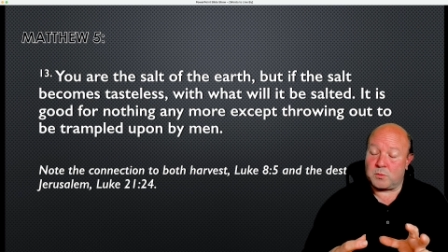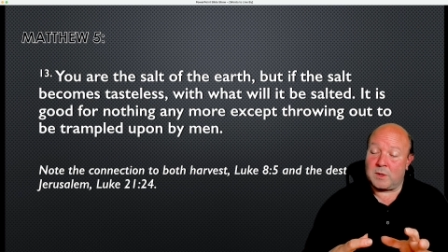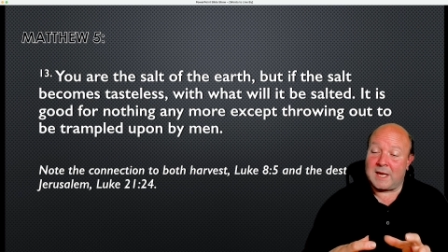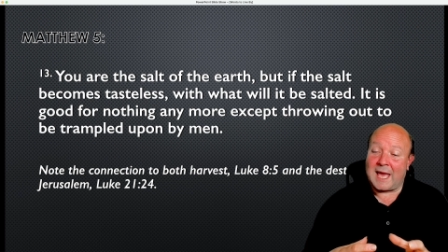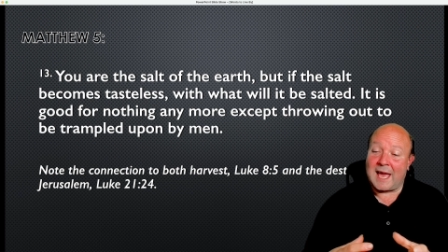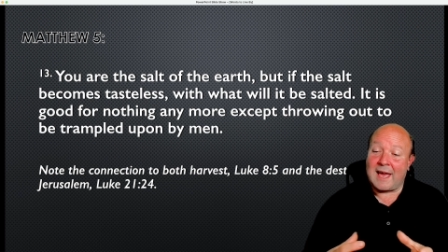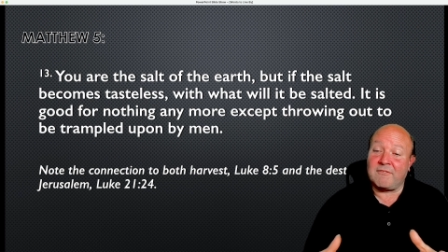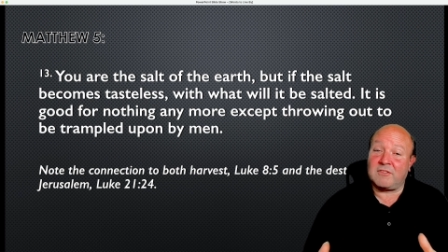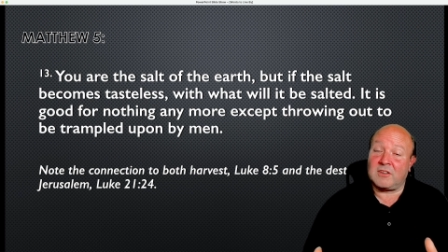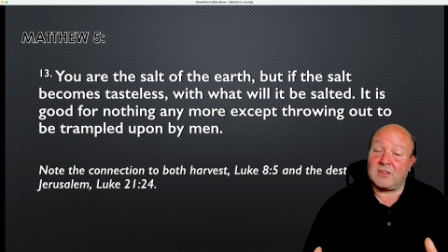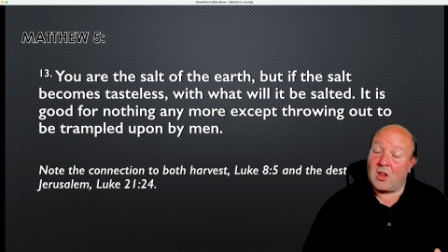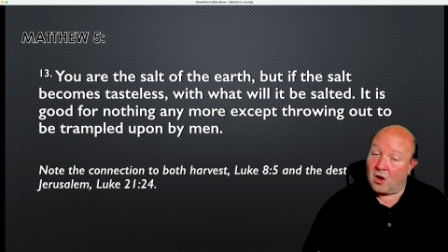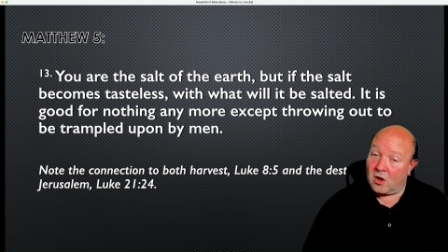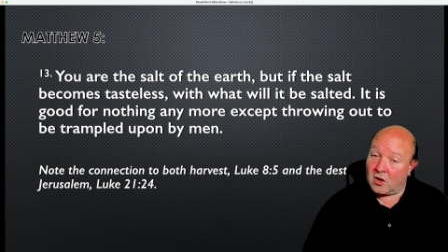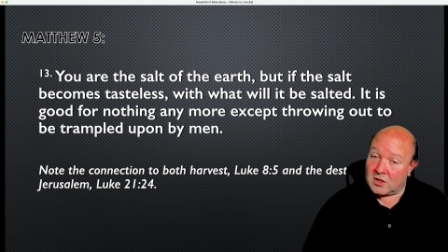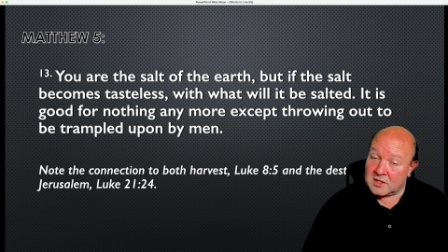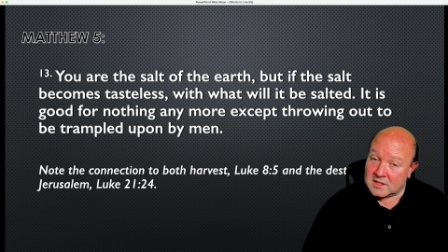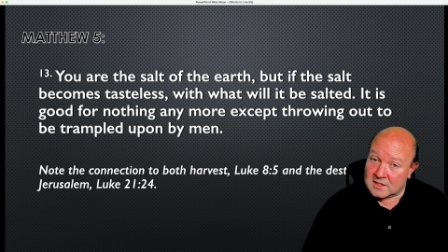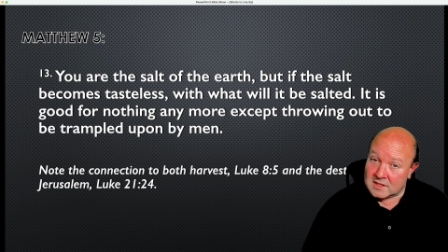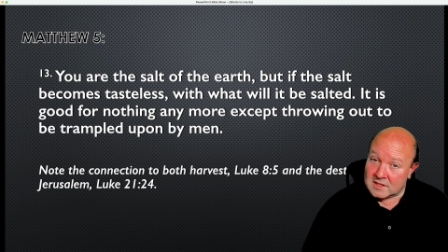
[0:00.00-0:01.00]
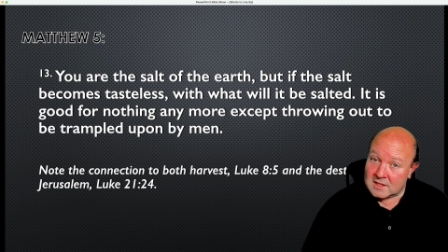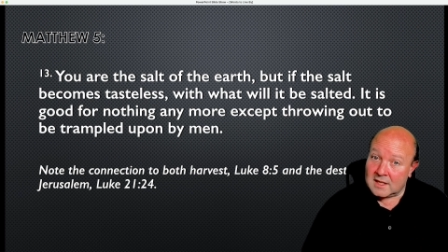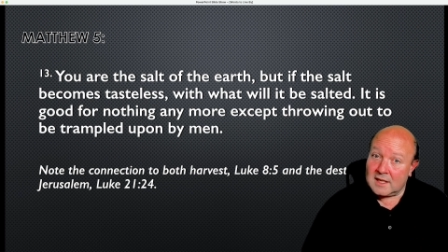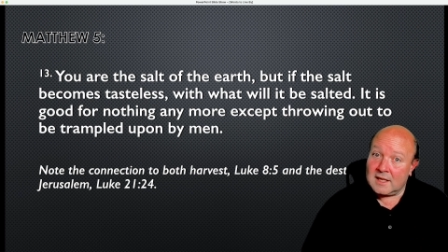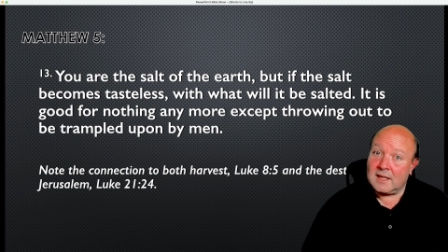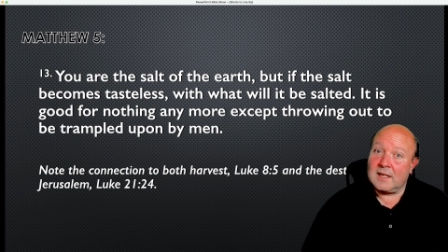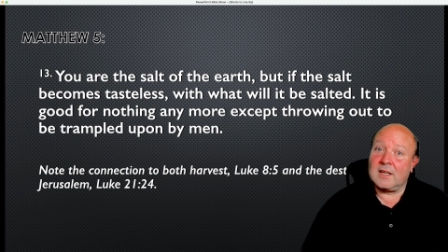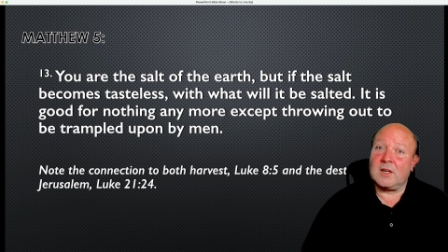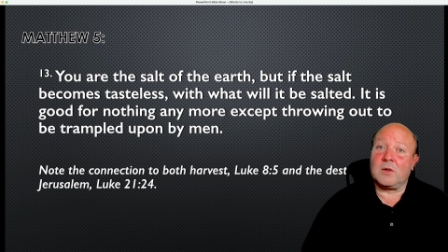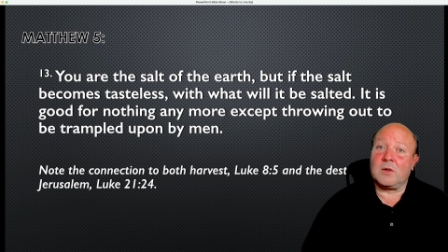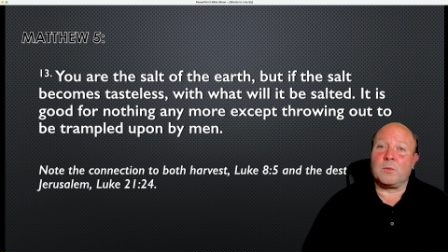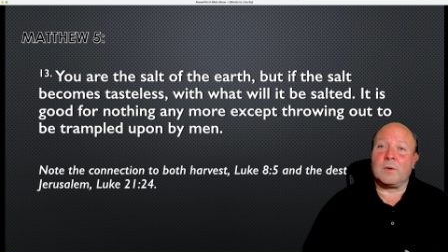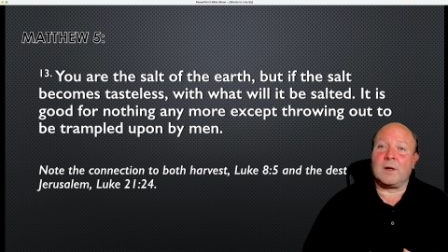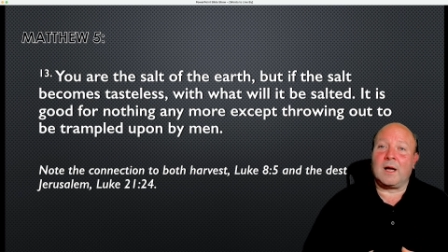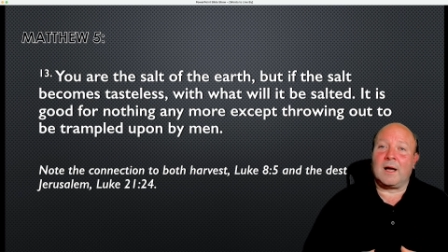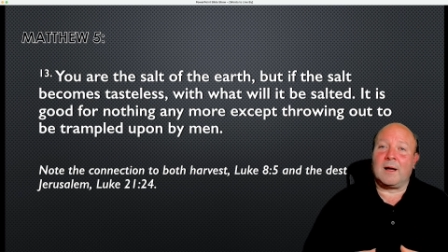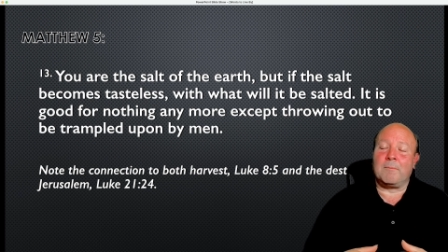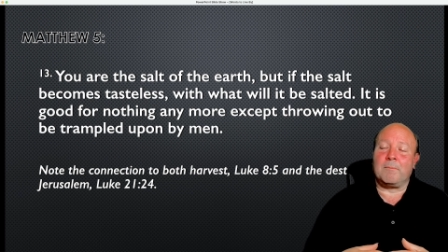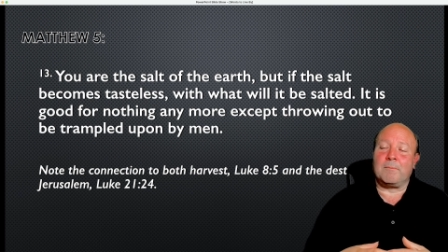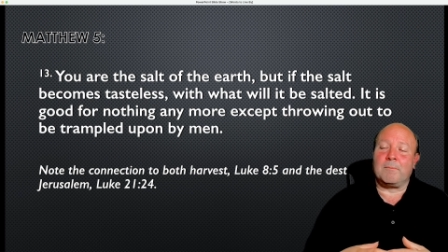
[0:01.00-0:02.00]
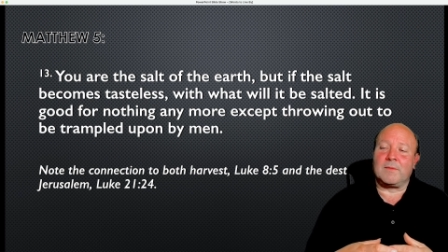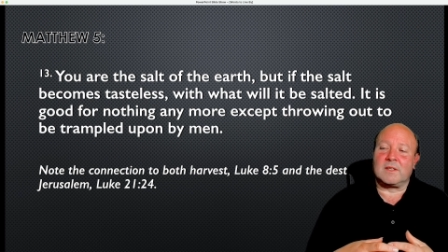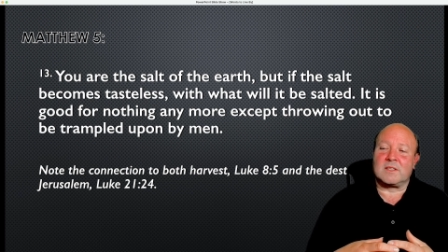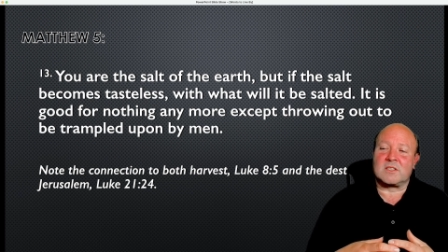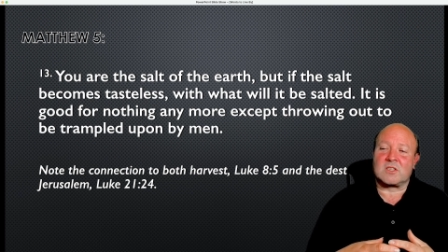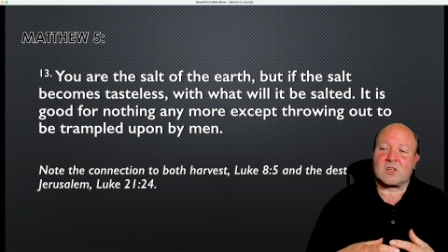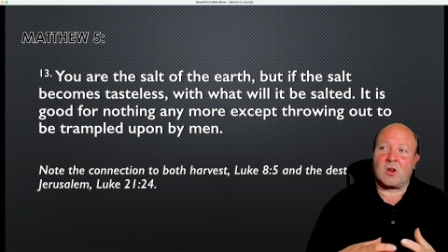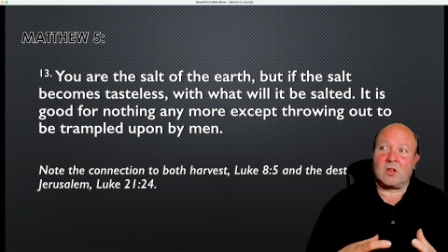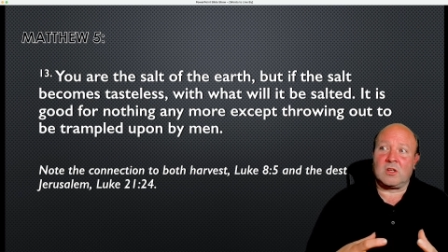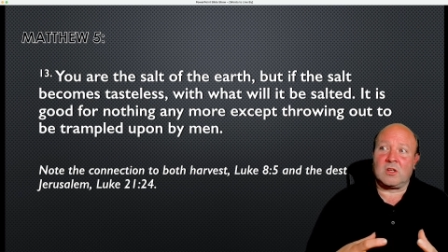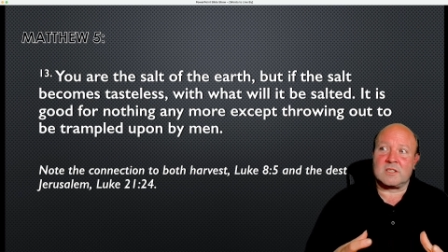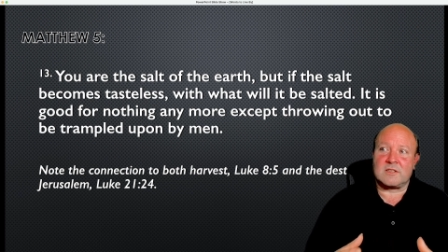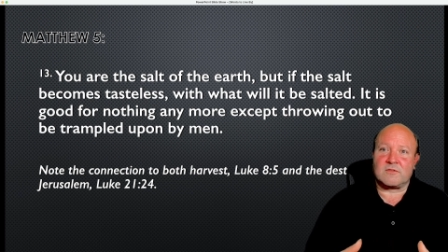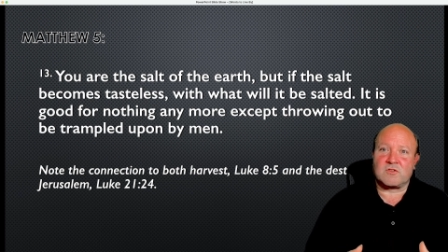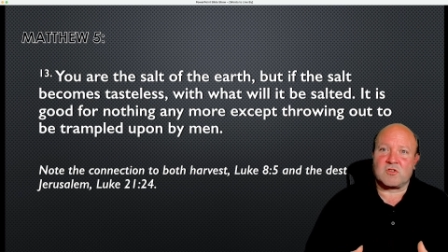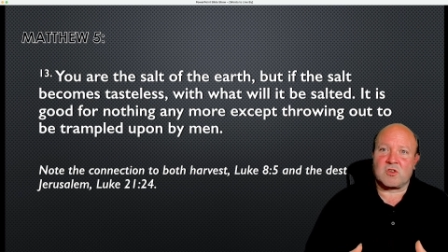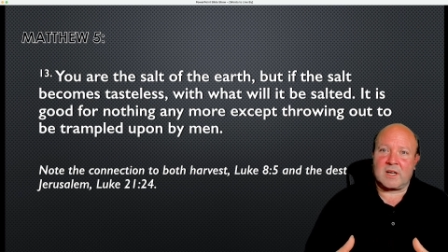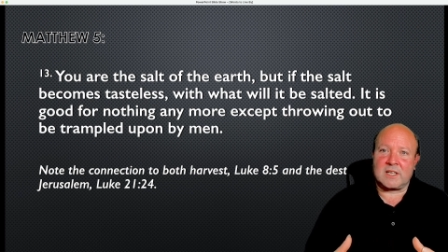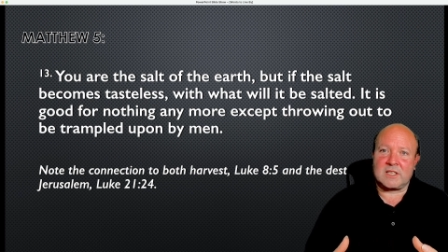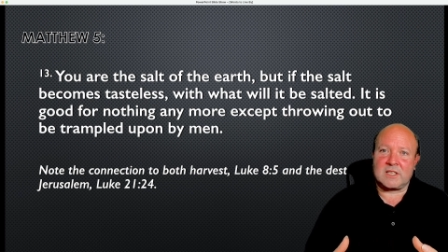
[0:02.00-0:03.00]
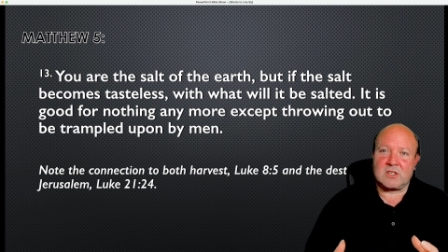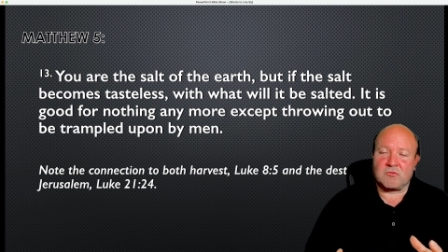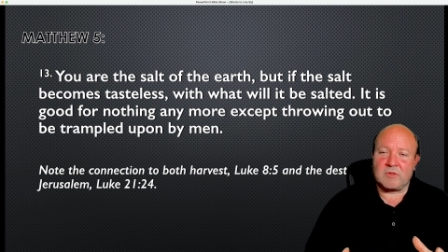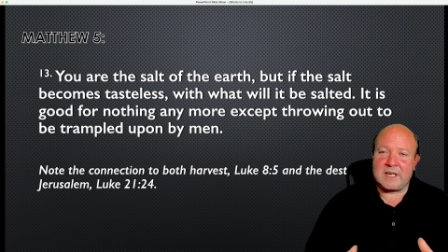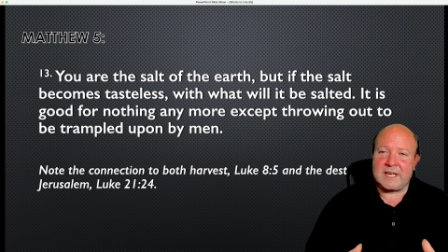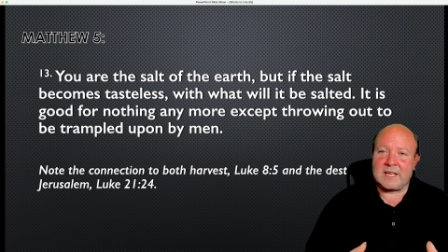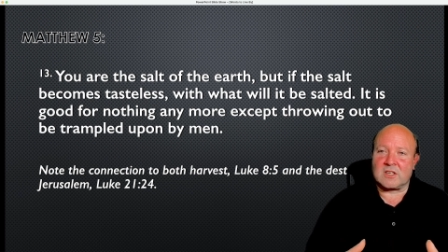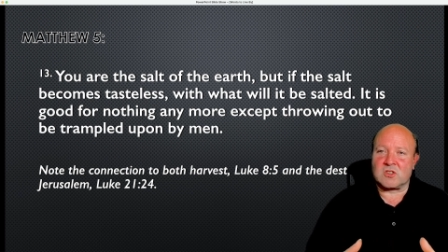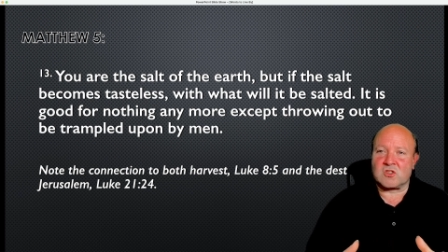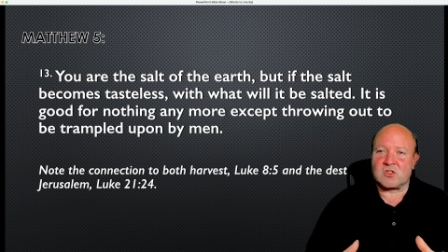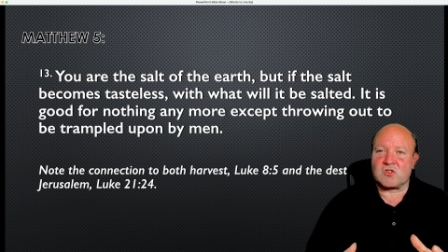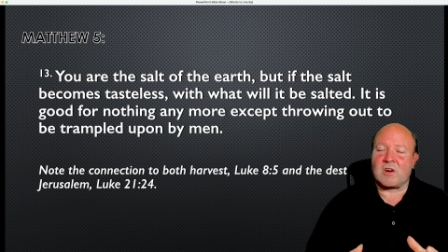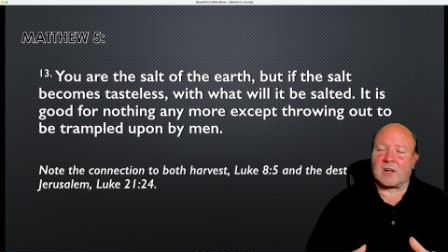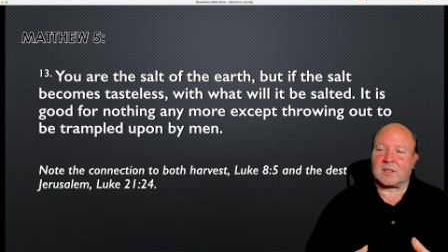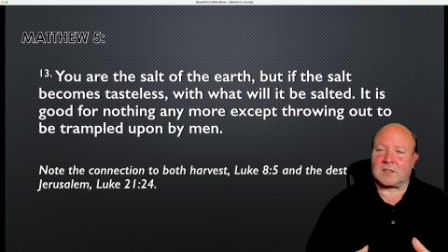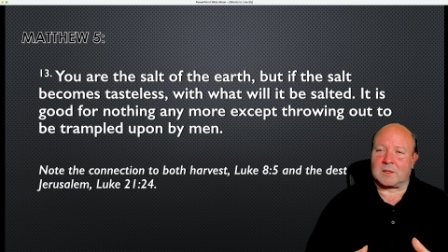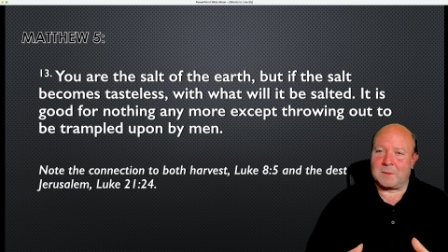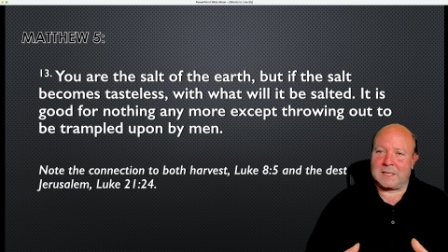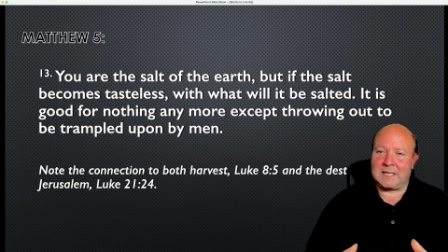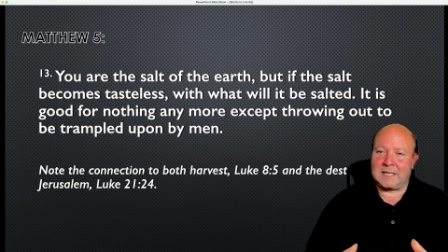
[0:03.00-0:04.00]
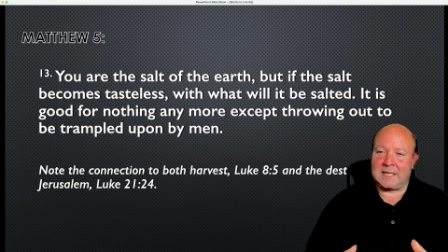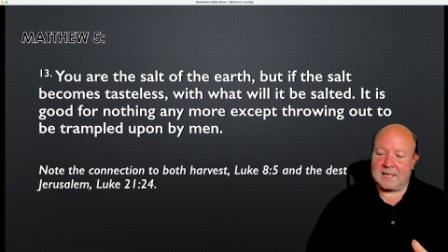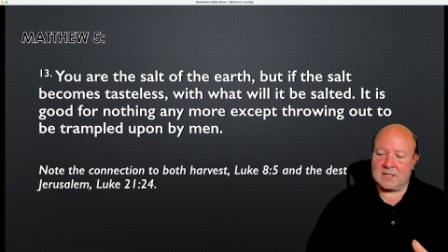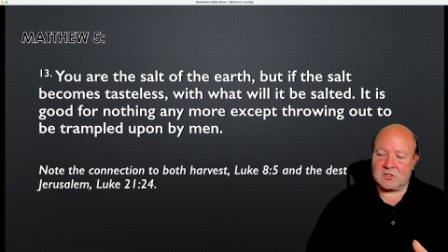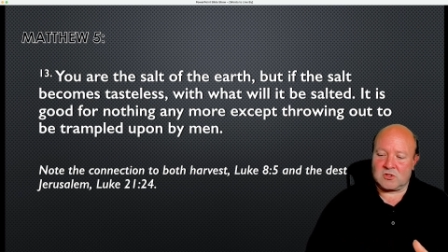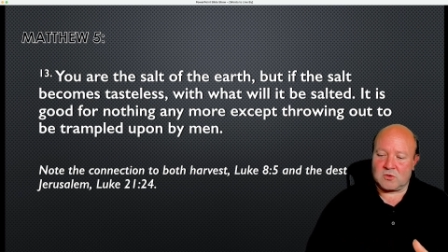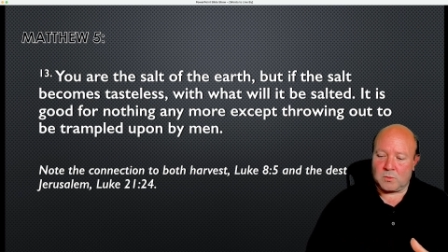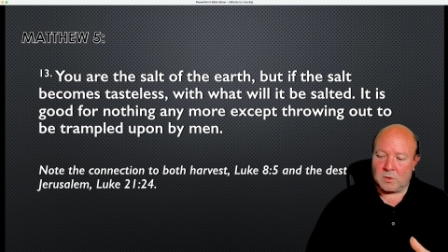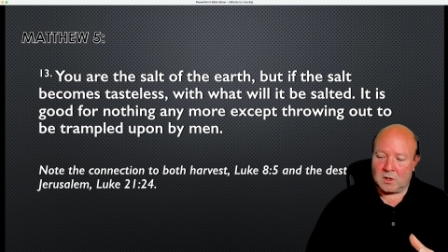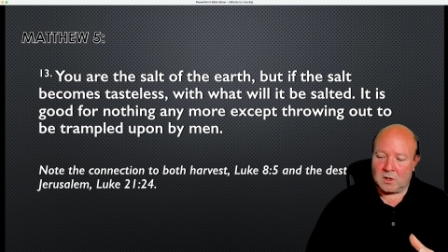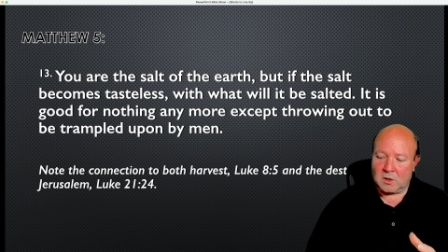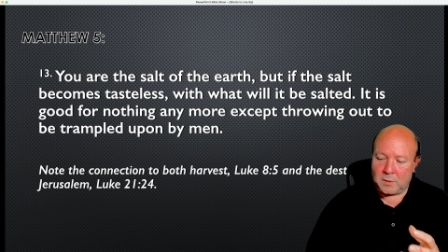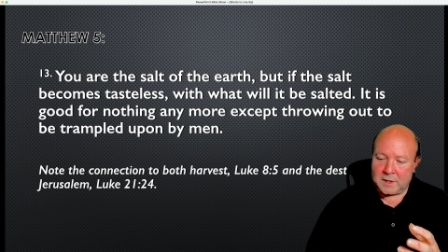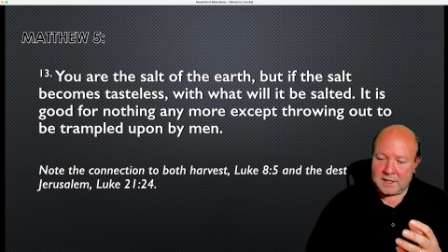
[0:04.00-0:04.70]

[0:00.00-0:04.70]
we have lost. Scholars have tried to reconstruct them in the ancient world.